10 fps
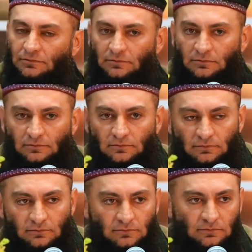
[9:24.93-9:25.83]

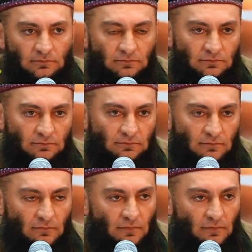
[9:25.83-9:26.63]
[no speech]